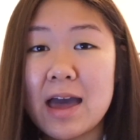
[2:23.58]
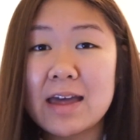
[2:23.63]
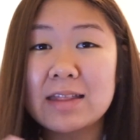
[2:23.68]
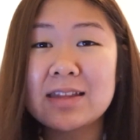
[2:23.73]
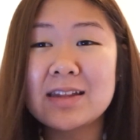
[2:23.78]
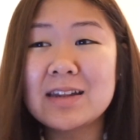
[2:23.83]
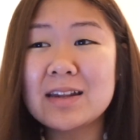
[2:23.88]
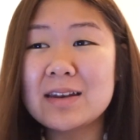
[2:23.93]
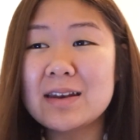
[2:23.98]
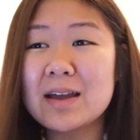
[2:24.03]

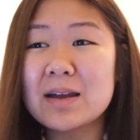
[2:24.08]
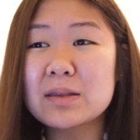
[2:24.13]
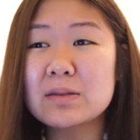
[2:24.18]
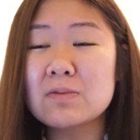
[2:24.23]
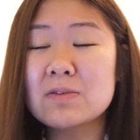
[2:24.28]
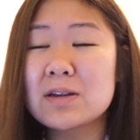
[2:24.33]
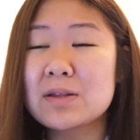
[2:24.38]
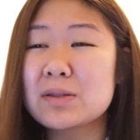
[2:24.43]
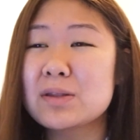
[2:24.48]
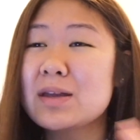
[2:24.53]
And then the next
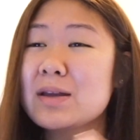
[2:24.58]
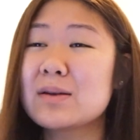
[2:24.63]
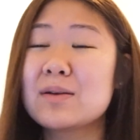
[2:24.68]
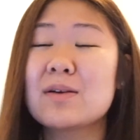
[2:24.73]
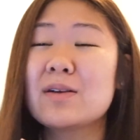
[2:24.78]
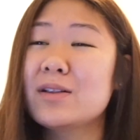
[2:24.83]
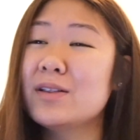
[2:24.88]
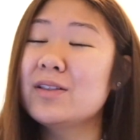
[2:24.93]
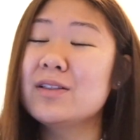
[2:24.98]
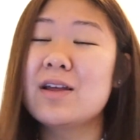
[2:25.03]
one is like
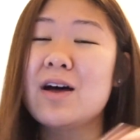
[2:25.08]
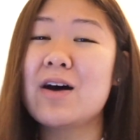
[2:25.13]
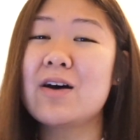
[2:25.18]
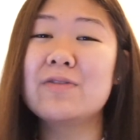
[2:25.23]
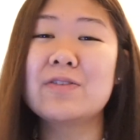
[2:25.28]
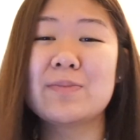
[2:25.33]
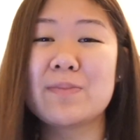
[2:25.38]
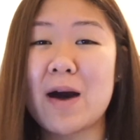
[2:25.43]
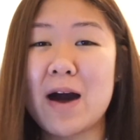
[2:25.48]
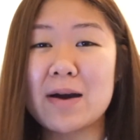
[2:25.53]

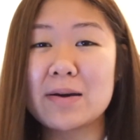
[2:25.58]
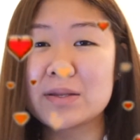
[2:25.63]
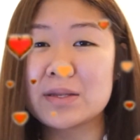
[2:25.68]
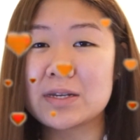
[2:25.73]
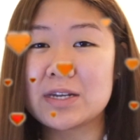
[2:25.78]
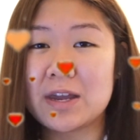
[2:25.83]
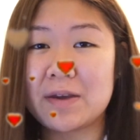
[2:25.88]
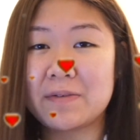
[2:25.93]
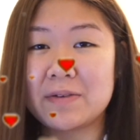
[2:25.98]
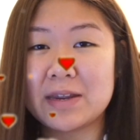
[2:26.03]
love and
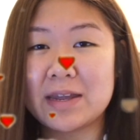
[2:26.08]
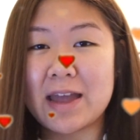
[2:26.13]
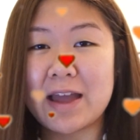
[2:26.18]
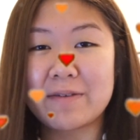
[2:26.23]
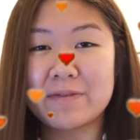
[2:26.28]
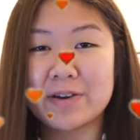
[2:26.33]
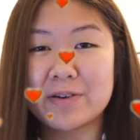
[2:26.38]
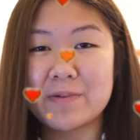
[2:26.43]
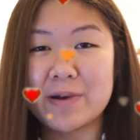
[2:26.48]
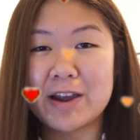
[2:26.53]
positivity
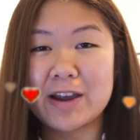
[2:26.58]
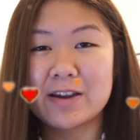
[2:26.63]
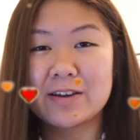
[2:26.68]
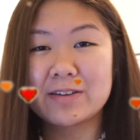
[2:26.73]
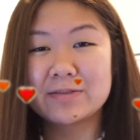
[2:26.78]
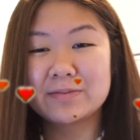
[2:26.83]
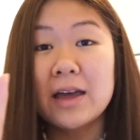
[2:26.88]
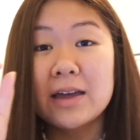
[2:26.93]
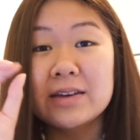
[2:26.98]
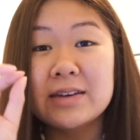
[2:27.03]

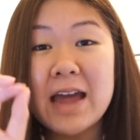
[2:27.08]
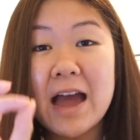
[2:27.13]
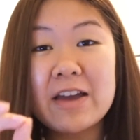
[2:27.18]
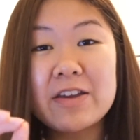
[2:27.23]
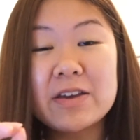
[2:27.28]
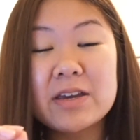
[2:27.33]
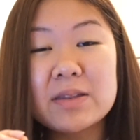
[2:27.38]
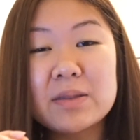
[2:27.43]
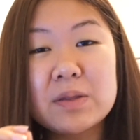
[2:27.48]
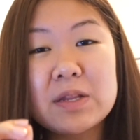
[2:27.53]
everywhere. Now
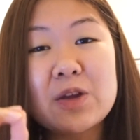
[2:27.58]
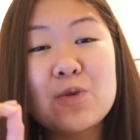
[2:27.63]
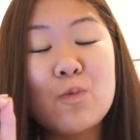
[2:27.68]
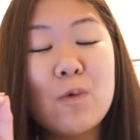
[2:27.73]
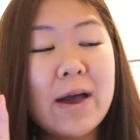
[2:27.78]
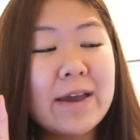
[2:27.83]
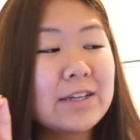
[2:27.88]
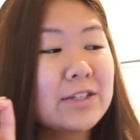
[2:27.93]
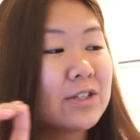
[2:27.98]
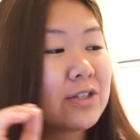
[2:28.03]
you can see
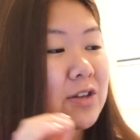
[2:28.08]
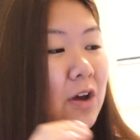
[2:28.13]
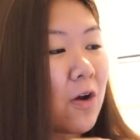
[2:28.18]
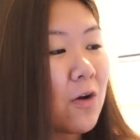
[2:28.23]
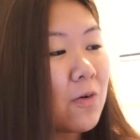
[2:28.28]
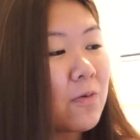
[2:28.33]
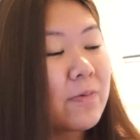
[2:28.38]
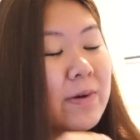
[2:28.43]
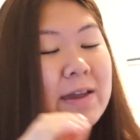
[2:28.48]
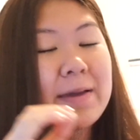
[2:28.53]
why
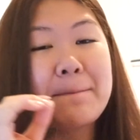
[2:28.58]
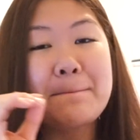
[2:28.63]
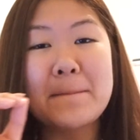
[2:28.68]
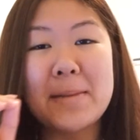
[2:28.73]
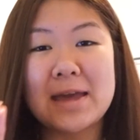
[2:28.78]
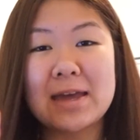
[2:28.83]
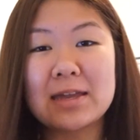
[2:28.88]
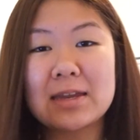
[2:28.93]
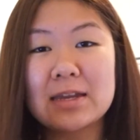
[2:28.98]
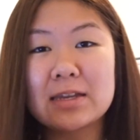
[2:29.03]
don't we
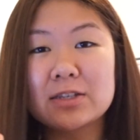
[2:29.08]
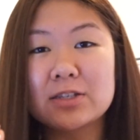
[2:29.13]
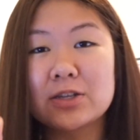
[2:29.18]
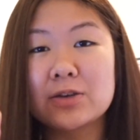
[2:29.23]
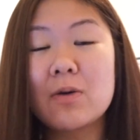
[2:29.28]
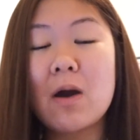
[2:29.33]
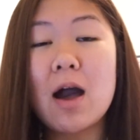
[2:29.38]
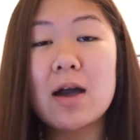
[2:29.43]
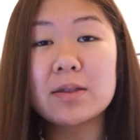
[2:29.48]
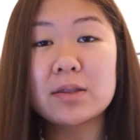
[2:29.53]
made it
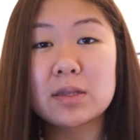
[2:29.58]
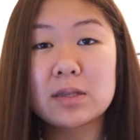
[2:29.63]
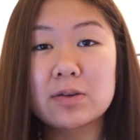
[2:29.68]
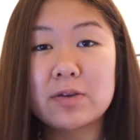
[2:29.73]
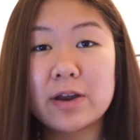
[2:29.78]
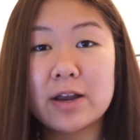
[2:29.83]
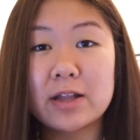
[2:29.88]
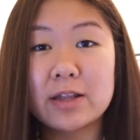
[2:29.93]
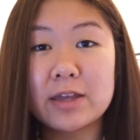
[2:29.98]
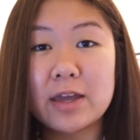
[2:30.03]
to
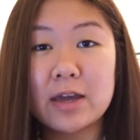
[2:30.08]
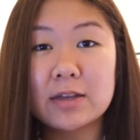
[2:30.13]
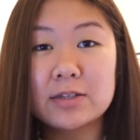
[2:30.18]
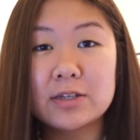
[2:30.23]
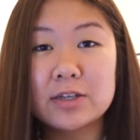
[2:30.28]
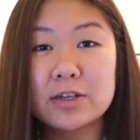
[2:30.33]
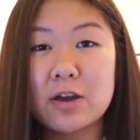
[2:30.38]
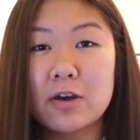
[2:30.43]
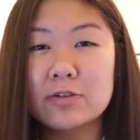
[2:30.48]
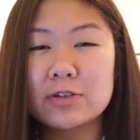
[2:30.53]
Australia
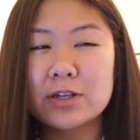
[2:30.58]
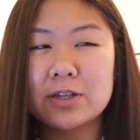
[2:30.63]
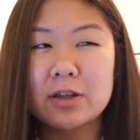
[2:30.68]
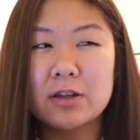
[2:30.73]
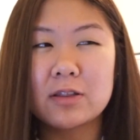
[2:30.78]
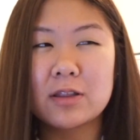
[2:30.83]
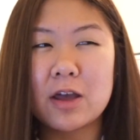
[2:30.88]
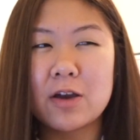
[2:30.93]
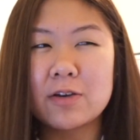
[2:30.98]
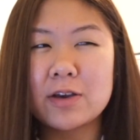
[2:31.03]
to go to
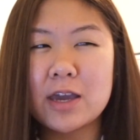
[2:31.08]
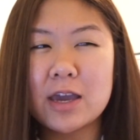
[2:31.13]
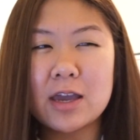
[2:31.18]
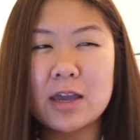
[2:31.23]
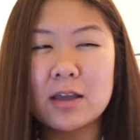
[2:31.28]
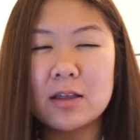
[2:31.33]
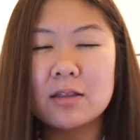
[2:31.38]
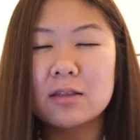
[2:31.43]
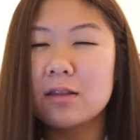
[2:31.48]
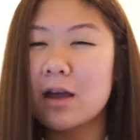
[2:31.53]
the
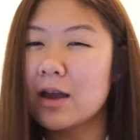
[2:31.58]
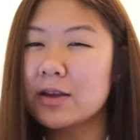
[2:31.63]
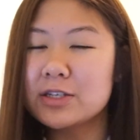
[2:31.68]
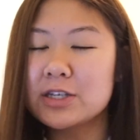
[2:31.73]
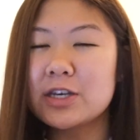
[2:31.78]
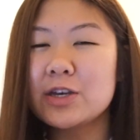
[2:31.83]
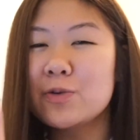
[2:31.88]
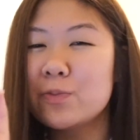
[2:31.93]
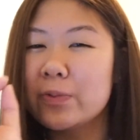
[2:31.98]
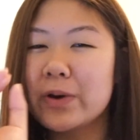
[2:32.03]
Logie?
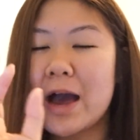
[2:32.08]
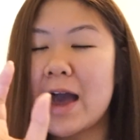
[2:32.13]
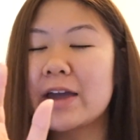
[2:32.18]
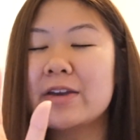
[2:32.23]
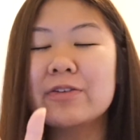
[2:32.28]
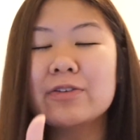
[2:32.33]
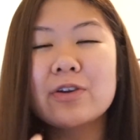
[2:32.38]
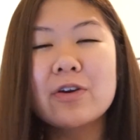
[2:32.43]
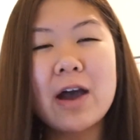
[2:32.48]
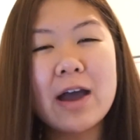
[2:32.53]
Logie, I
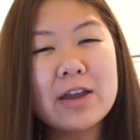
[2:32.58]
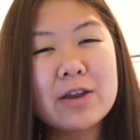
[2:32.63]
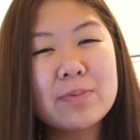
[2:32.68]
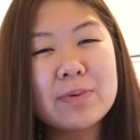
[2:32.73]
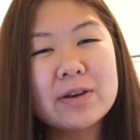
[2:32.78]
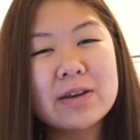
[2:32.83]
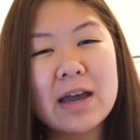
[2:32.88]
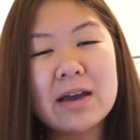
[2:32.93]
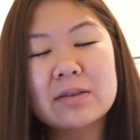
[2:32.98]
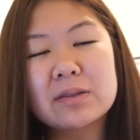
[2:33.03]
don't know how you
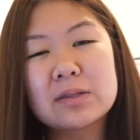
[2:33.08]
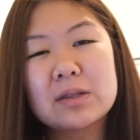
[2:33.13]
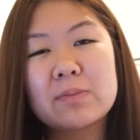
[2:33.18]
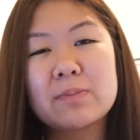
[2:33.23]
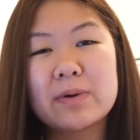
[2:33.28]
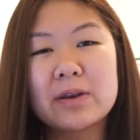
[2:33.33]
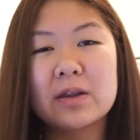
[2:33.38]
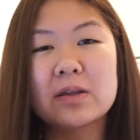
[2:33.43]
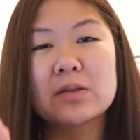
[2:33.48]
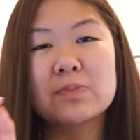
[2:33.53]
pronounce
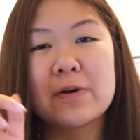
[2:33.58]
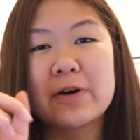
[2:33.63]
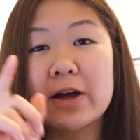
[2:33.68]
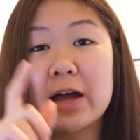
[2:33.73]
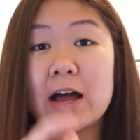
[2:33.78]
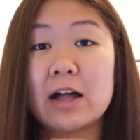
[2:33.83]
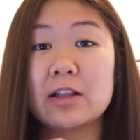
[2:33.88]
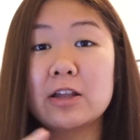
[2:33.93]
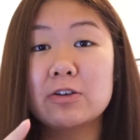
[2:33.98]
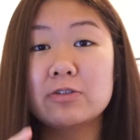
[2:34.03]
it, but it's spelled
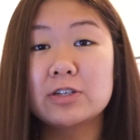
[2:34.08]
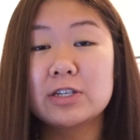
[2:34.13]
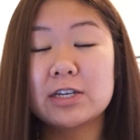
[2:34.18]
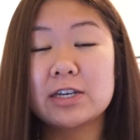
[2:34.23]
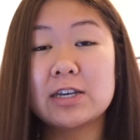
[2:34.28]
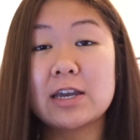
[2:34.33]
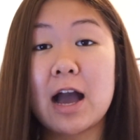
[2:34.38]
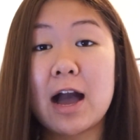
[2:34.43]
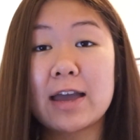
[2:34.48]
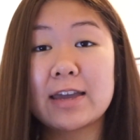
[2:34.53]

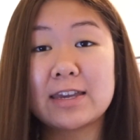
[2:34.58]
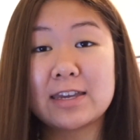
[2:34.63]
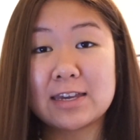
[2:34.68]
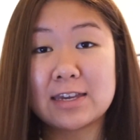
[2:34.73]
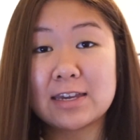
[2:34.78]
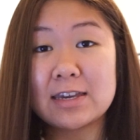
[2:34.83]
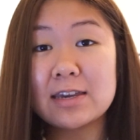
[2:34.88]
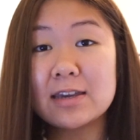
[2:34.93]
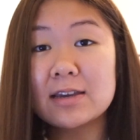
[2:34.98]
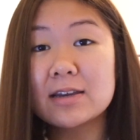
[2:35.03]

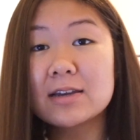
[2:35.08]
L-O-G-I-E.